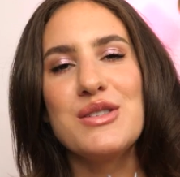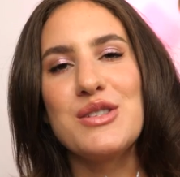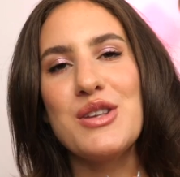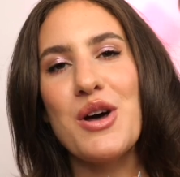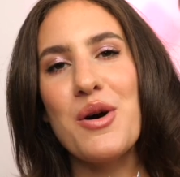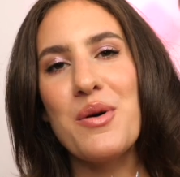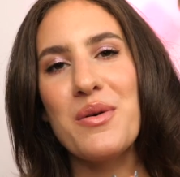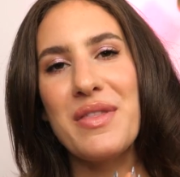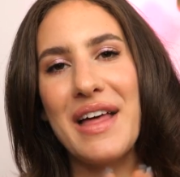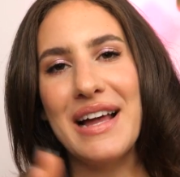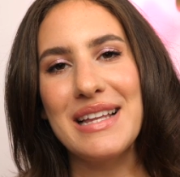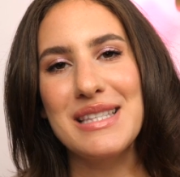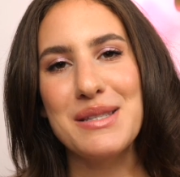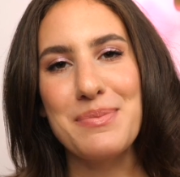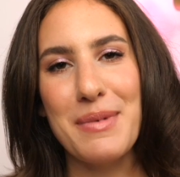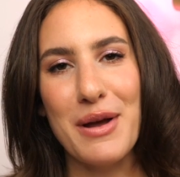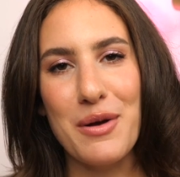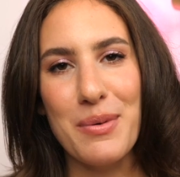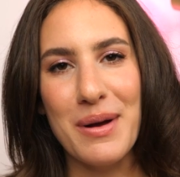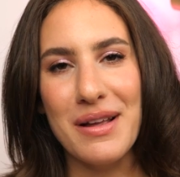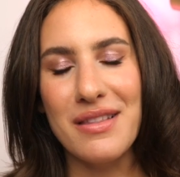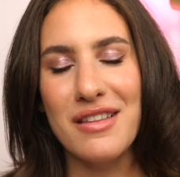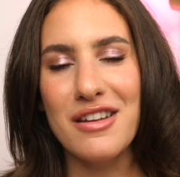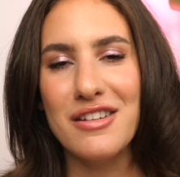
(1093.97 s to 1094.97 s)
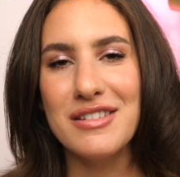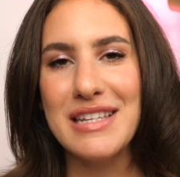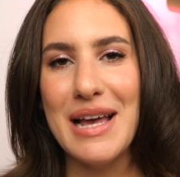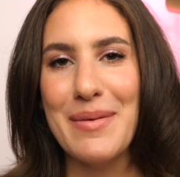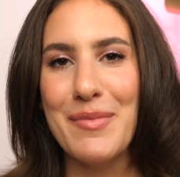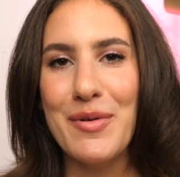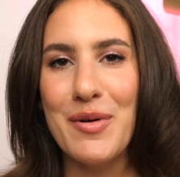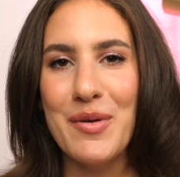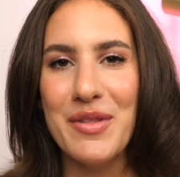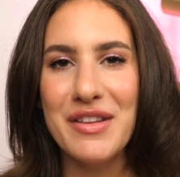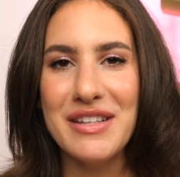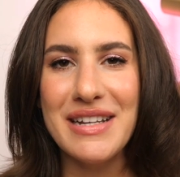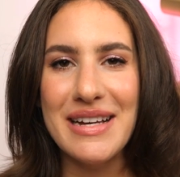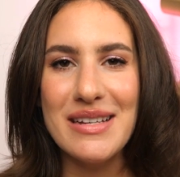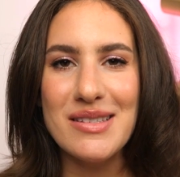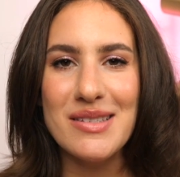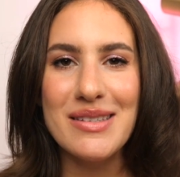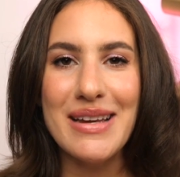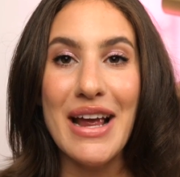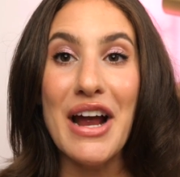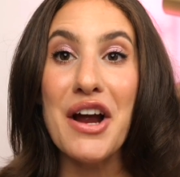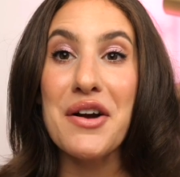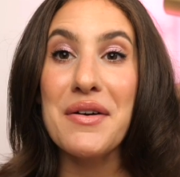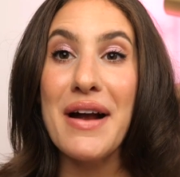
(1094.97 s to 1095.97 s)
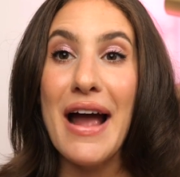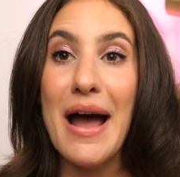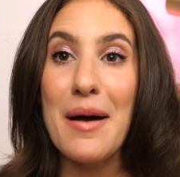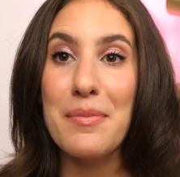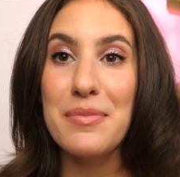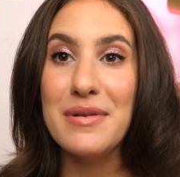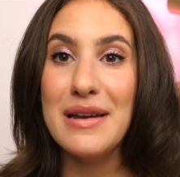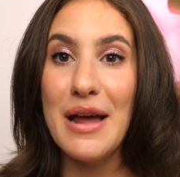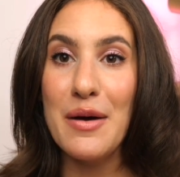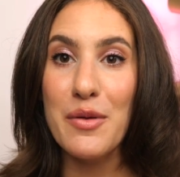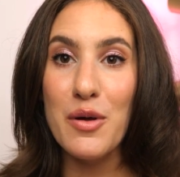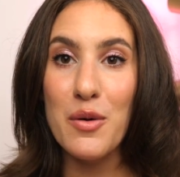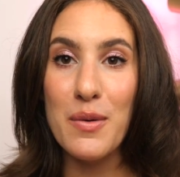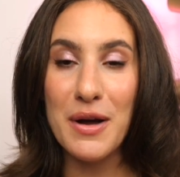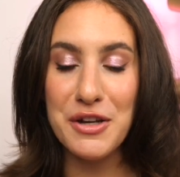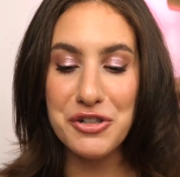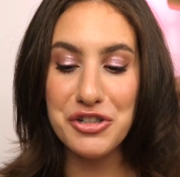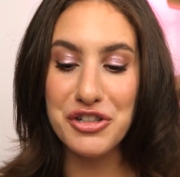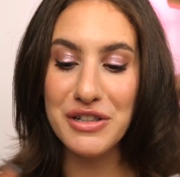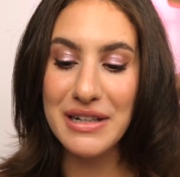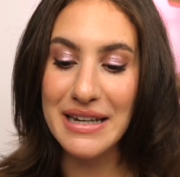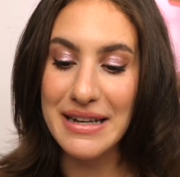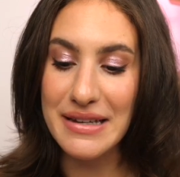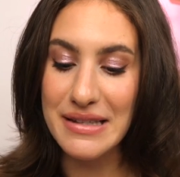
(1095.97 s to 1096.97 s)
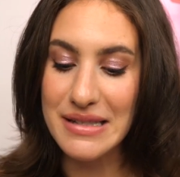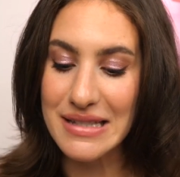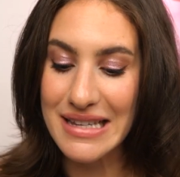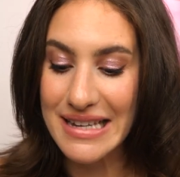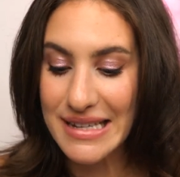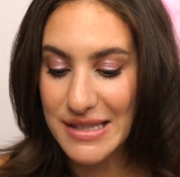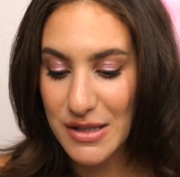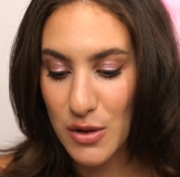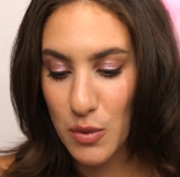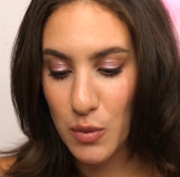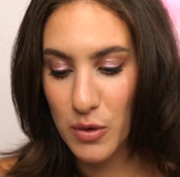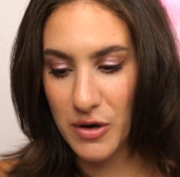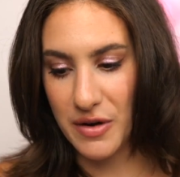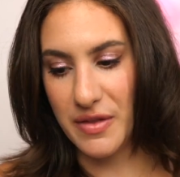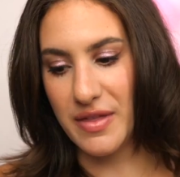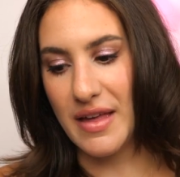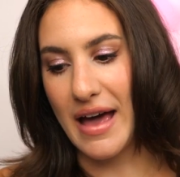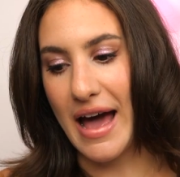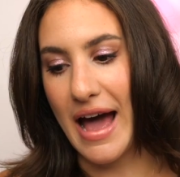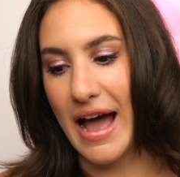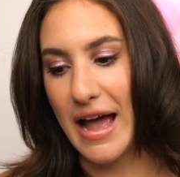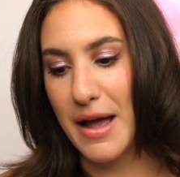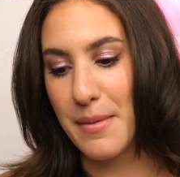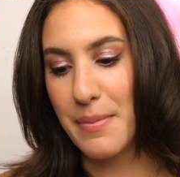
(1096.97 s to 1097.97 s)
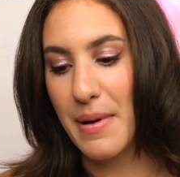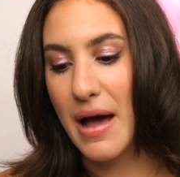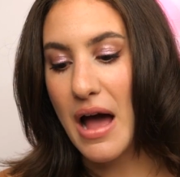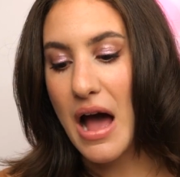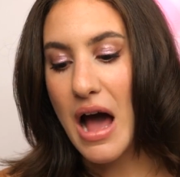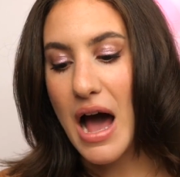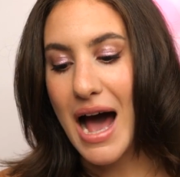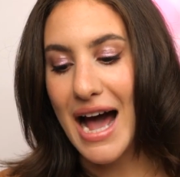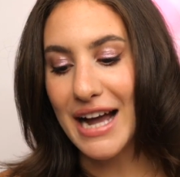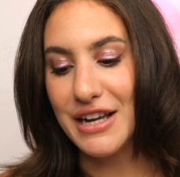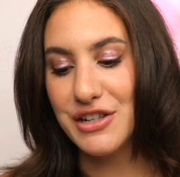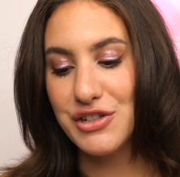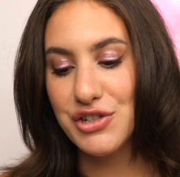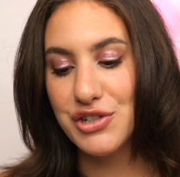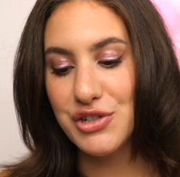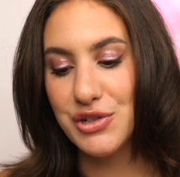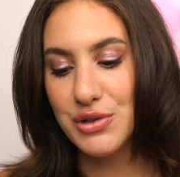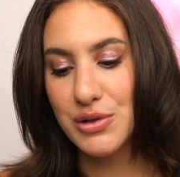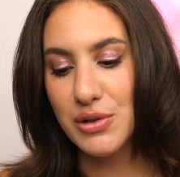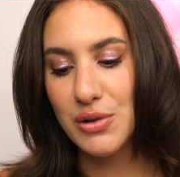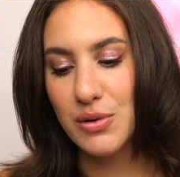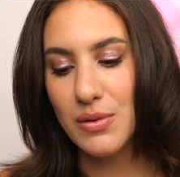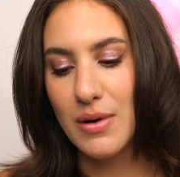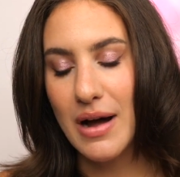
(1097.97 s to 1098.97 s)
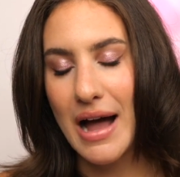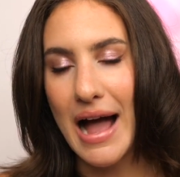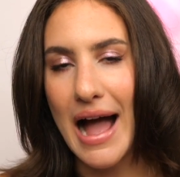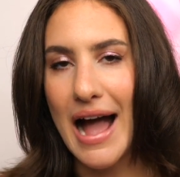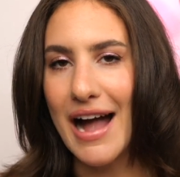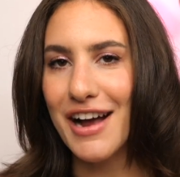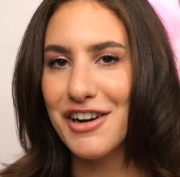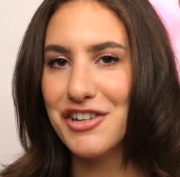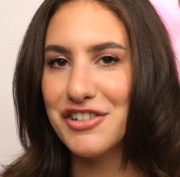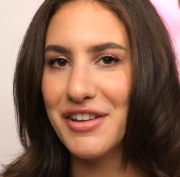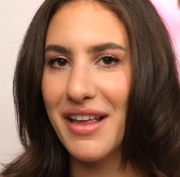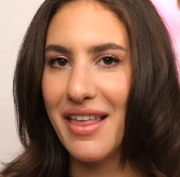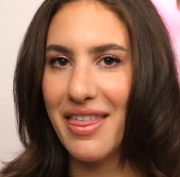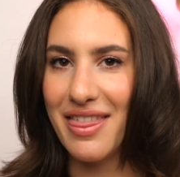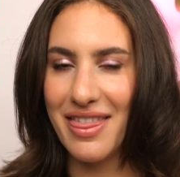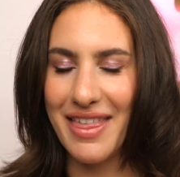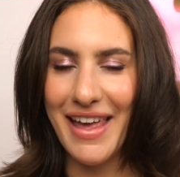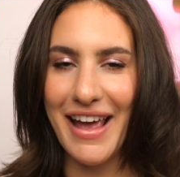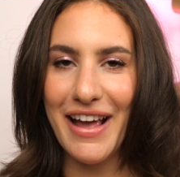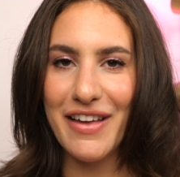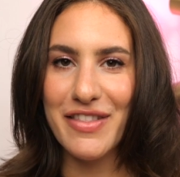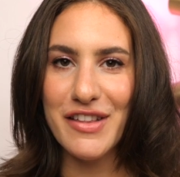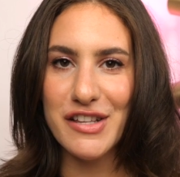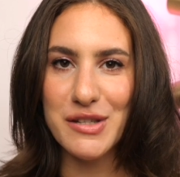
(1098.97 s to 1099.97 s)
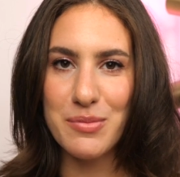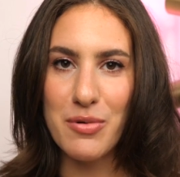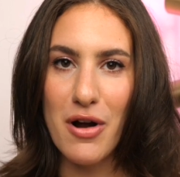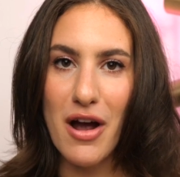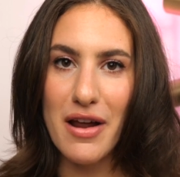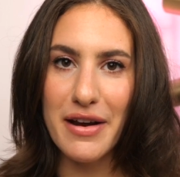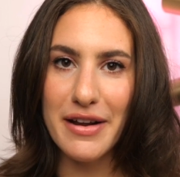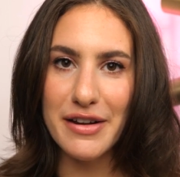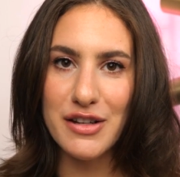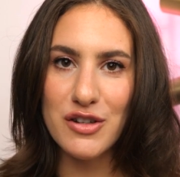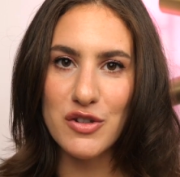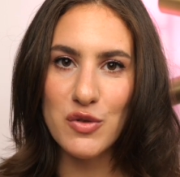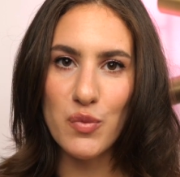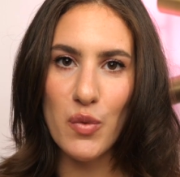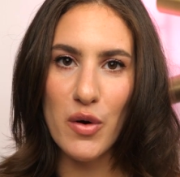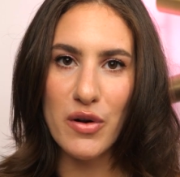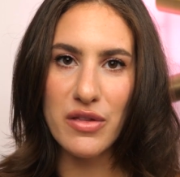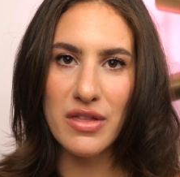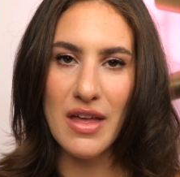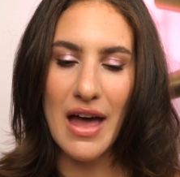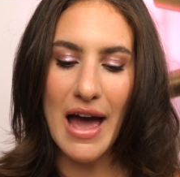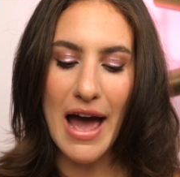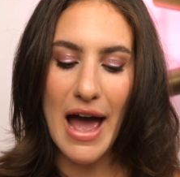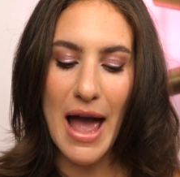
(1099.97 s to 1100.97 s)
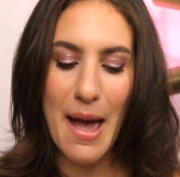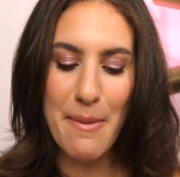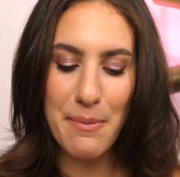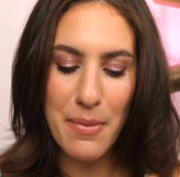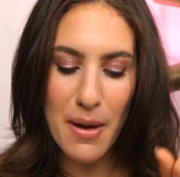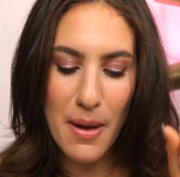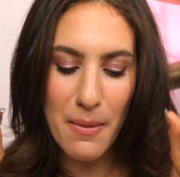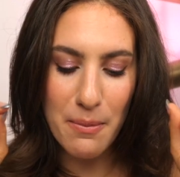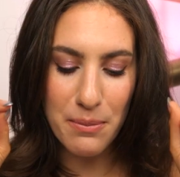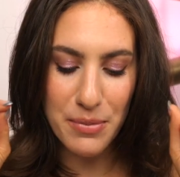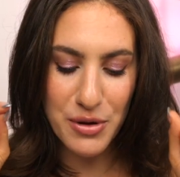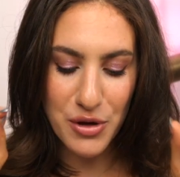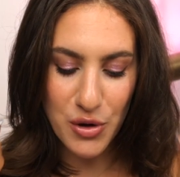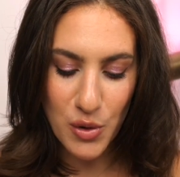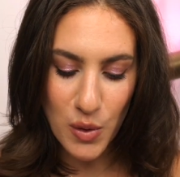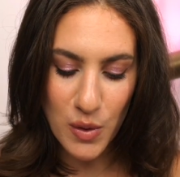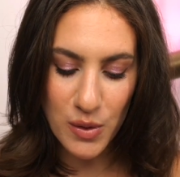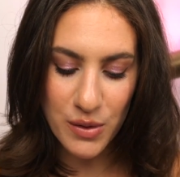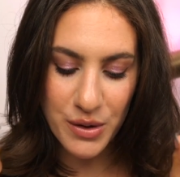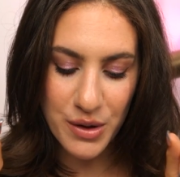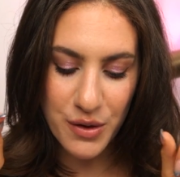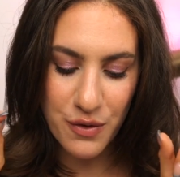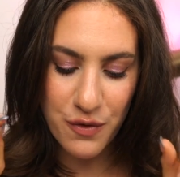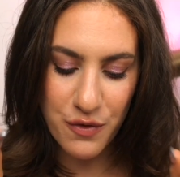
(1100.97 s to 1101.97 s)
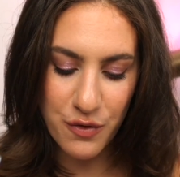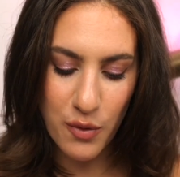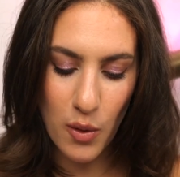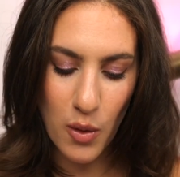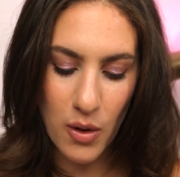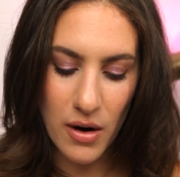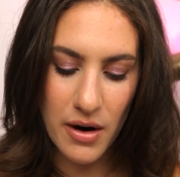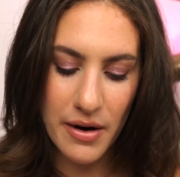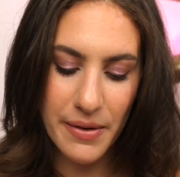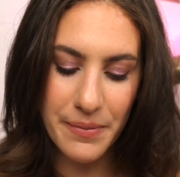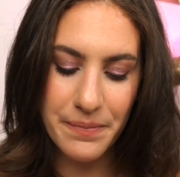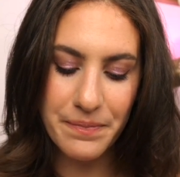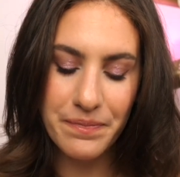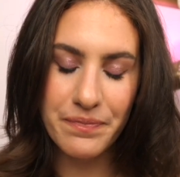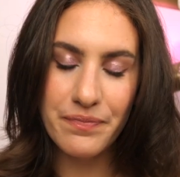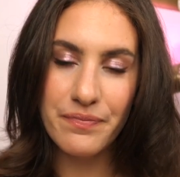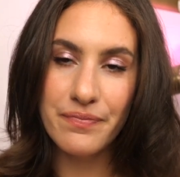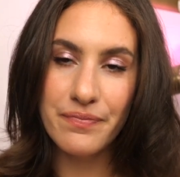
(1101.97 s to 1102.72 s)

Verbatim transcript: So that's my quick little demo on the Dyson Airwrap. Now the question is, is it worth the hype? I do actually think this product is worth the hype purely for